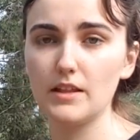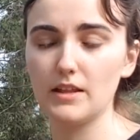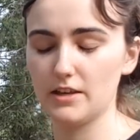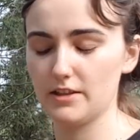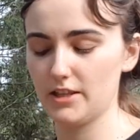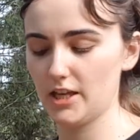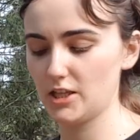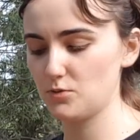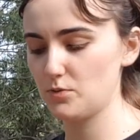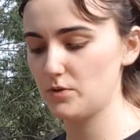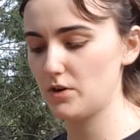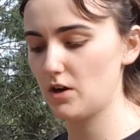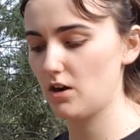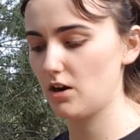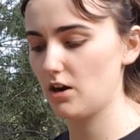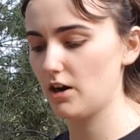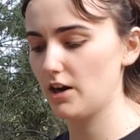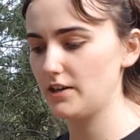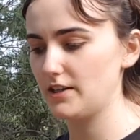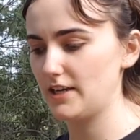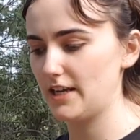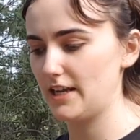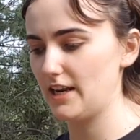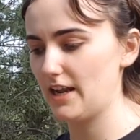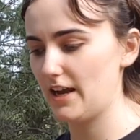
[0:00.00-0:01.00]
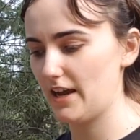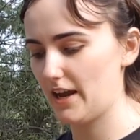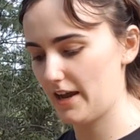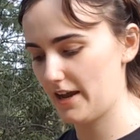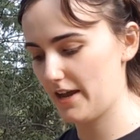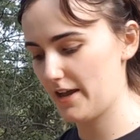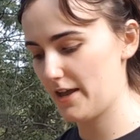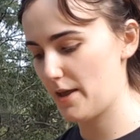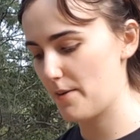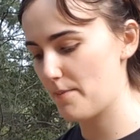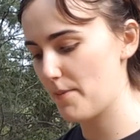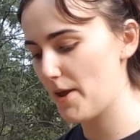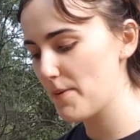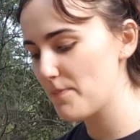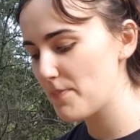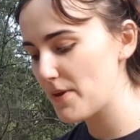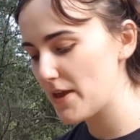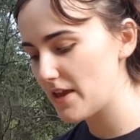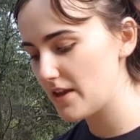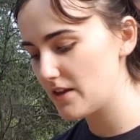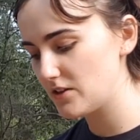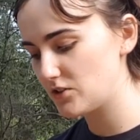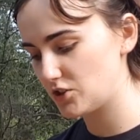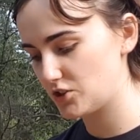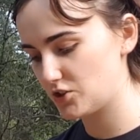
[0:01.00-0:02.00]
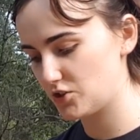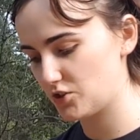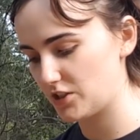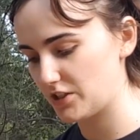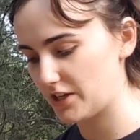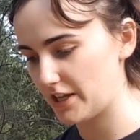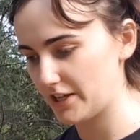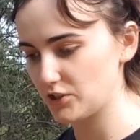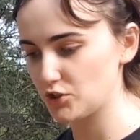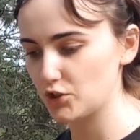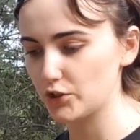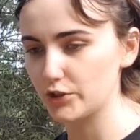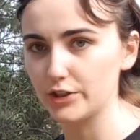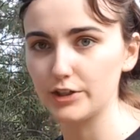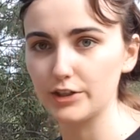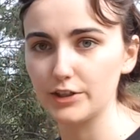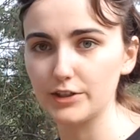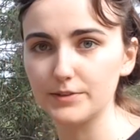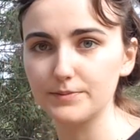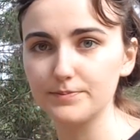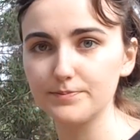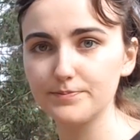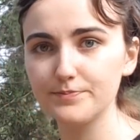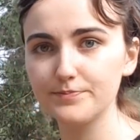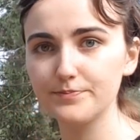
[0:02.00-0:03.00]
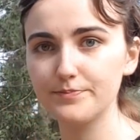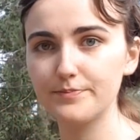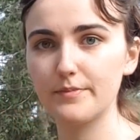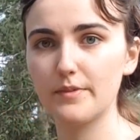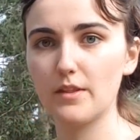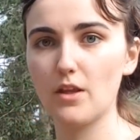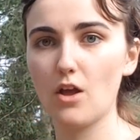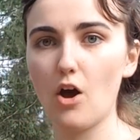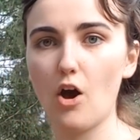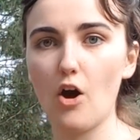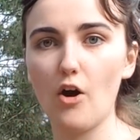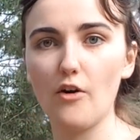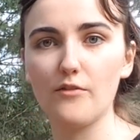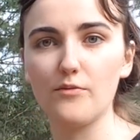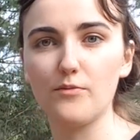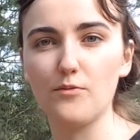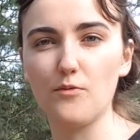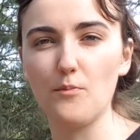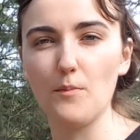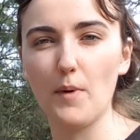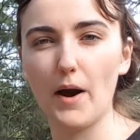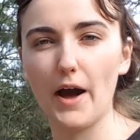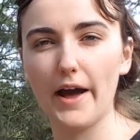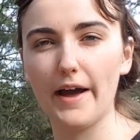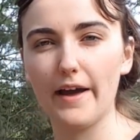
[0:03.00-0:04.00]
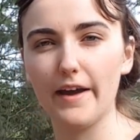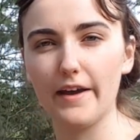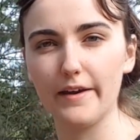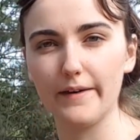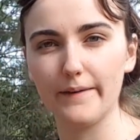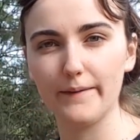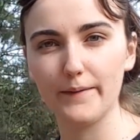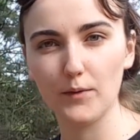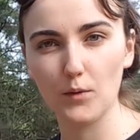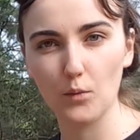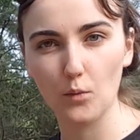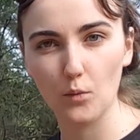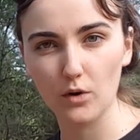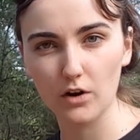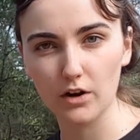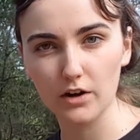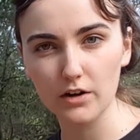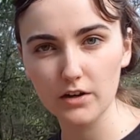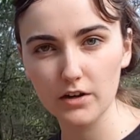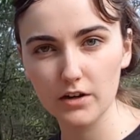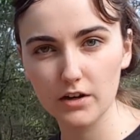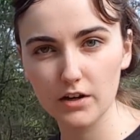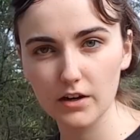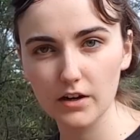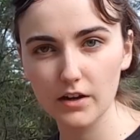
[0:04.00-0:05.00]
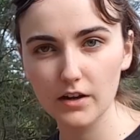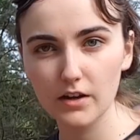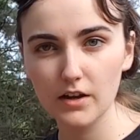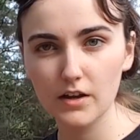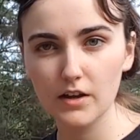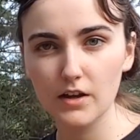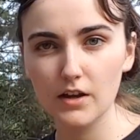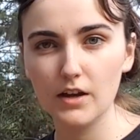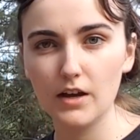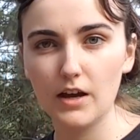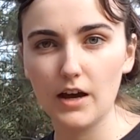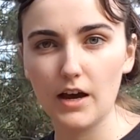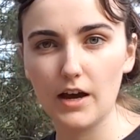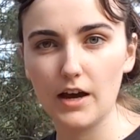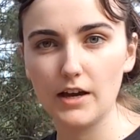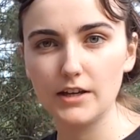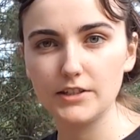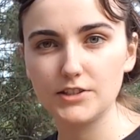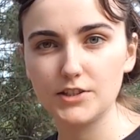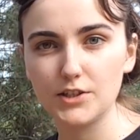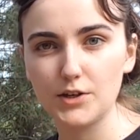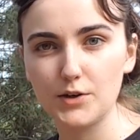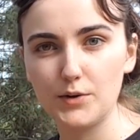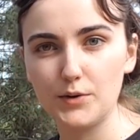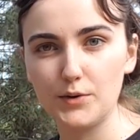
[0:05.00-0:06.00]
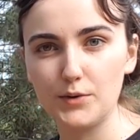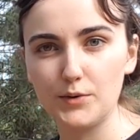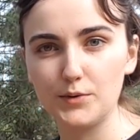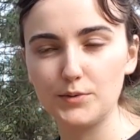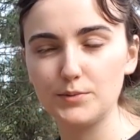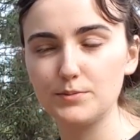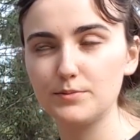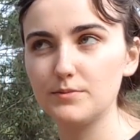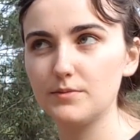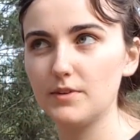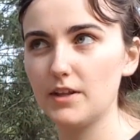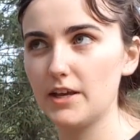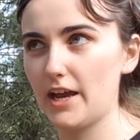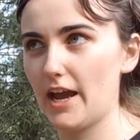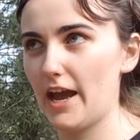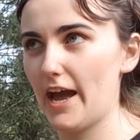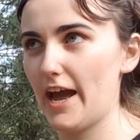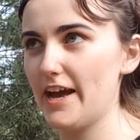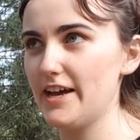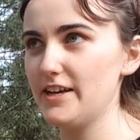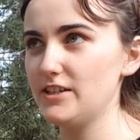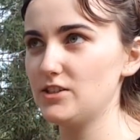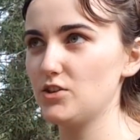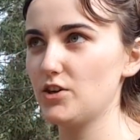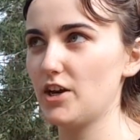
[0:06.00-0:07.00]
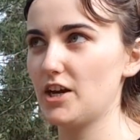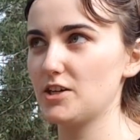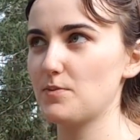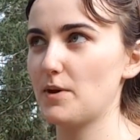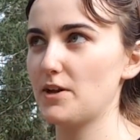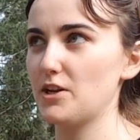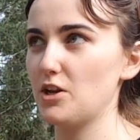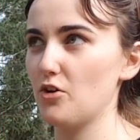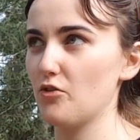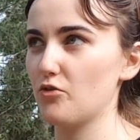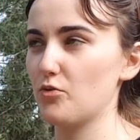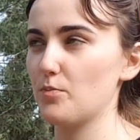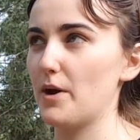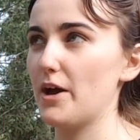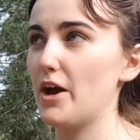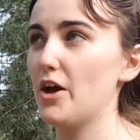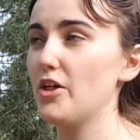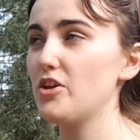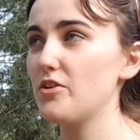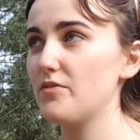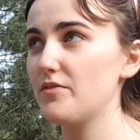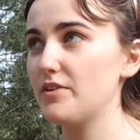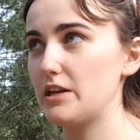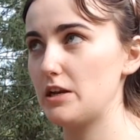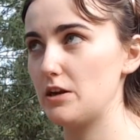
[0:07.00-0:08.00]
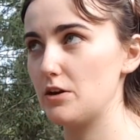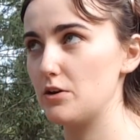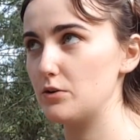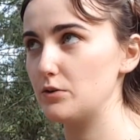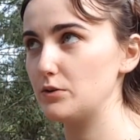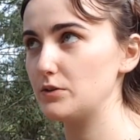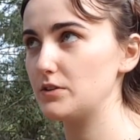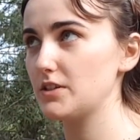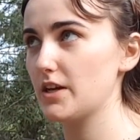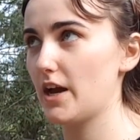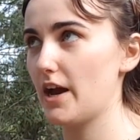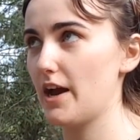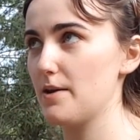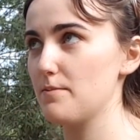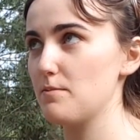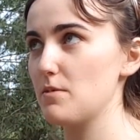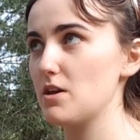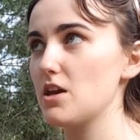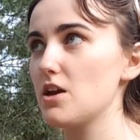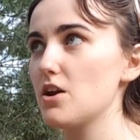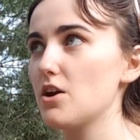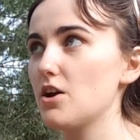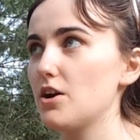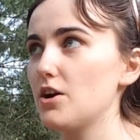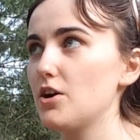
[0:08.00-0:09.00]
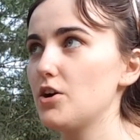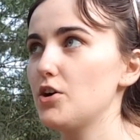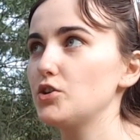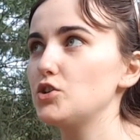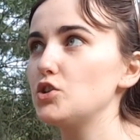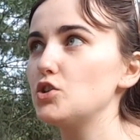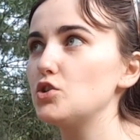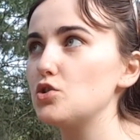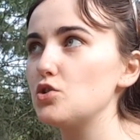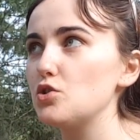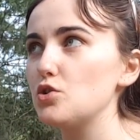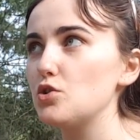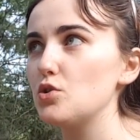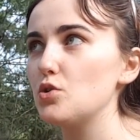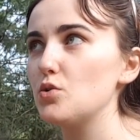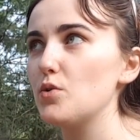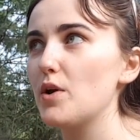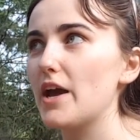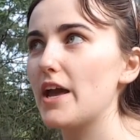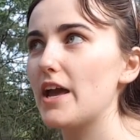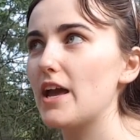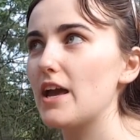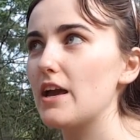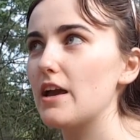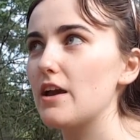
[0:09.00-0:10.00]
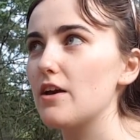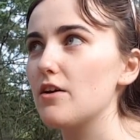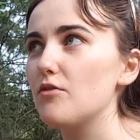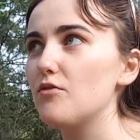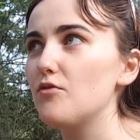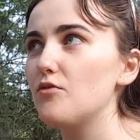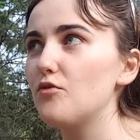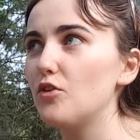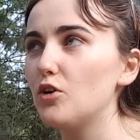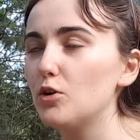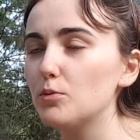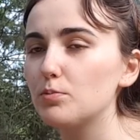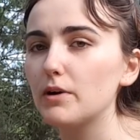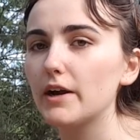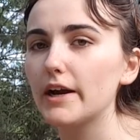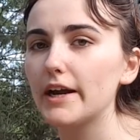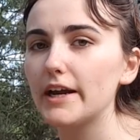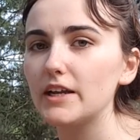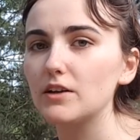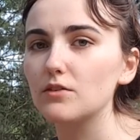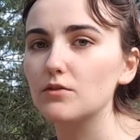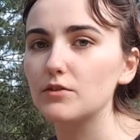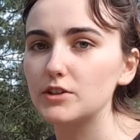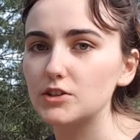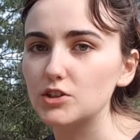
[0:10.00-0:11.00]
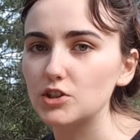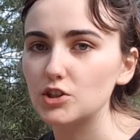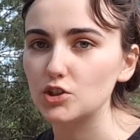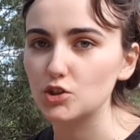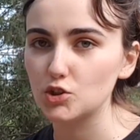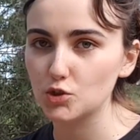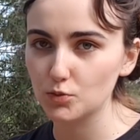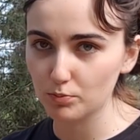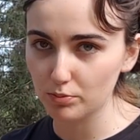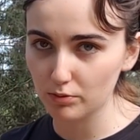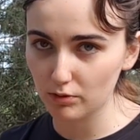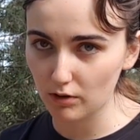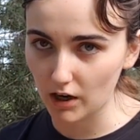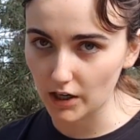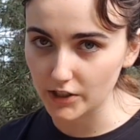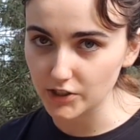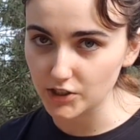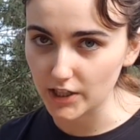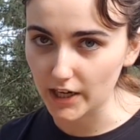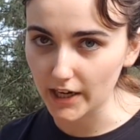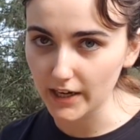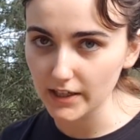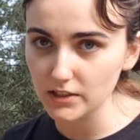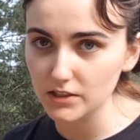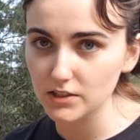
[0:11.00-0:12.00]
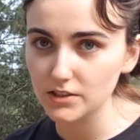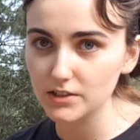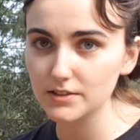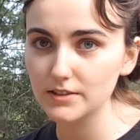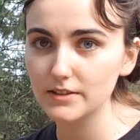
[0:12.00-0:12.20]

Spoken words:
that's been hard, and it might be just the nature of my work. So as you guys might know from my other videos, I'm here to do a Fulbright research project,